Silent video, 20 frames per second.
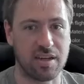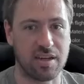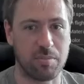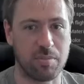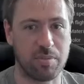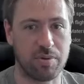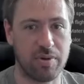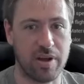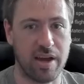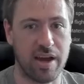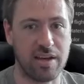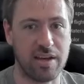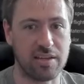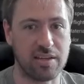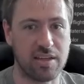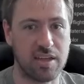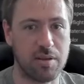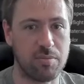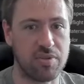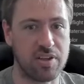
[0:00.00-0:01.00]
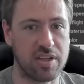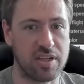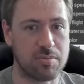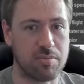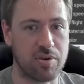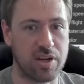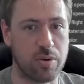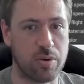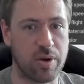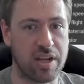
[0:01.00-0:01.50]
up and keep things
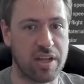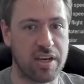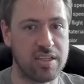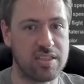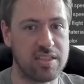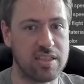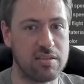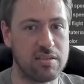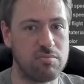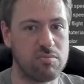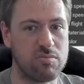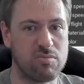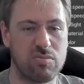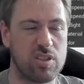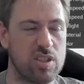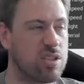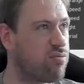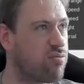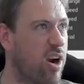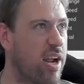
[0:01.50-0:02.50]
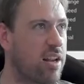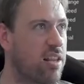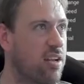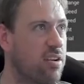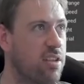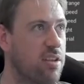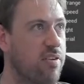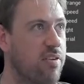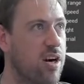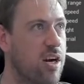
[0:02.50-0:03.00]
pretty quick and easy, just right click
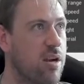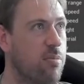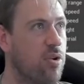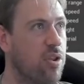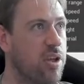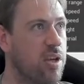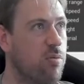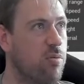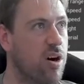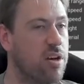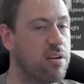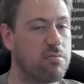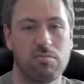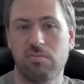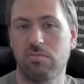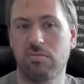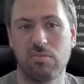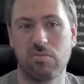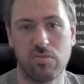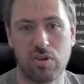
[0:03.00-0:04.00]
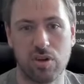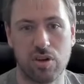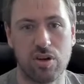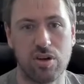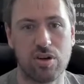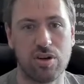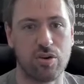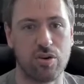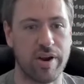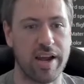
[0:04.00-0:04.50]
on the variable that you want,
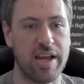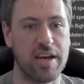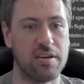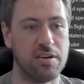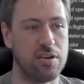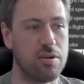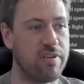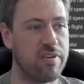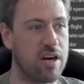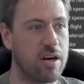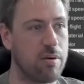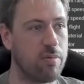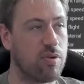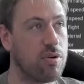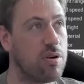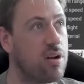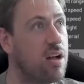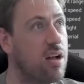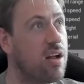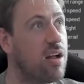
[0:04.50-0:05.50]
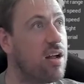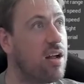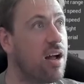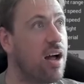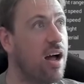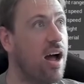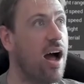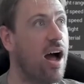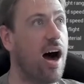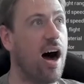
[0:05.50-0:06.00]
create a new variable.
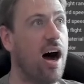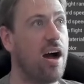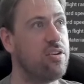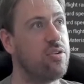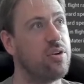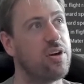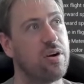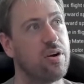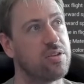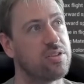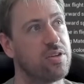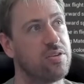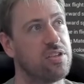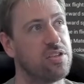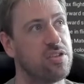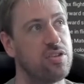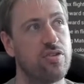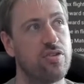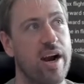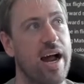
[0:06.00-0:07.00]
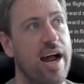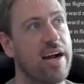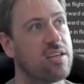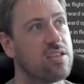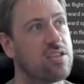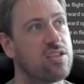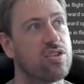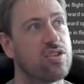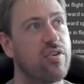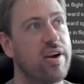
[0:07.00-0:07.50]
You can also just drag
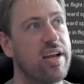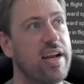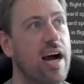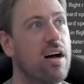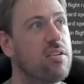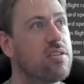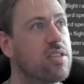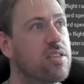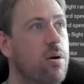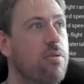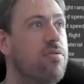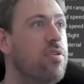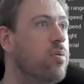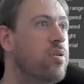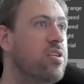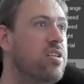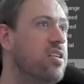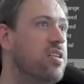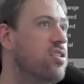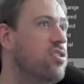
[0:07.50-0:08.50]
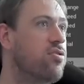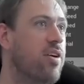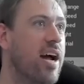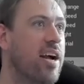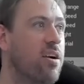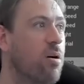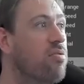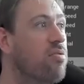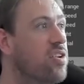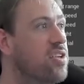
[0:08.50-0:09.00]
straight out. So if you were to
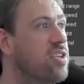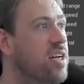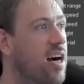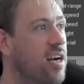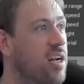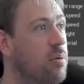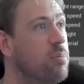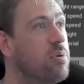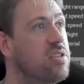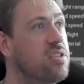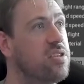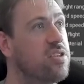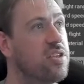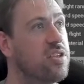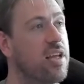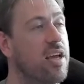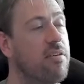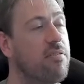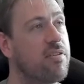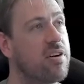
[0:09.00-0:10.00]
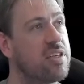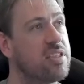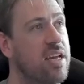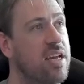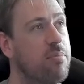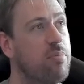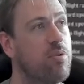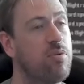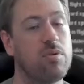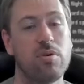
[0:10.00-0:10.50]
drag off the target position there, for
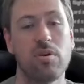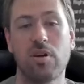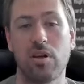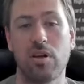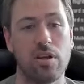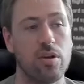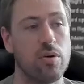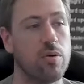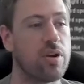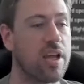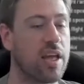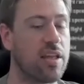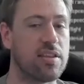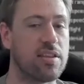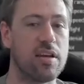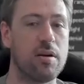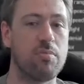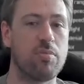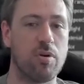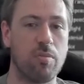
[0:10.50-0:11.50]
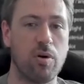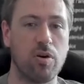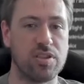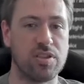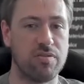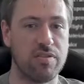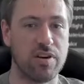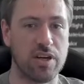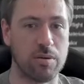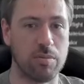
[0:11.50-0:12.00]
example, you'll get the promote
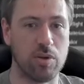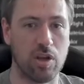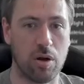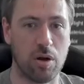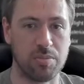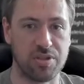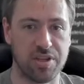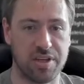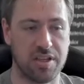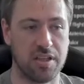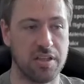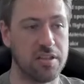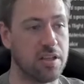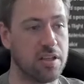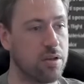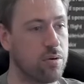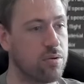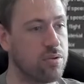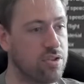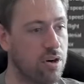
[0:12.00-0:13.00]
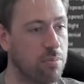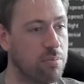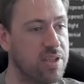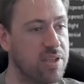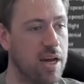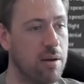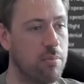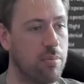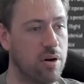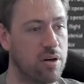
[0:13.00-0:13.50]
to variable option in the little drop
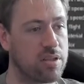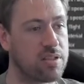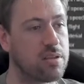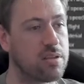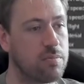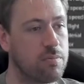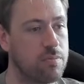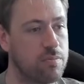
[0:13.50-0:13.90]
down box.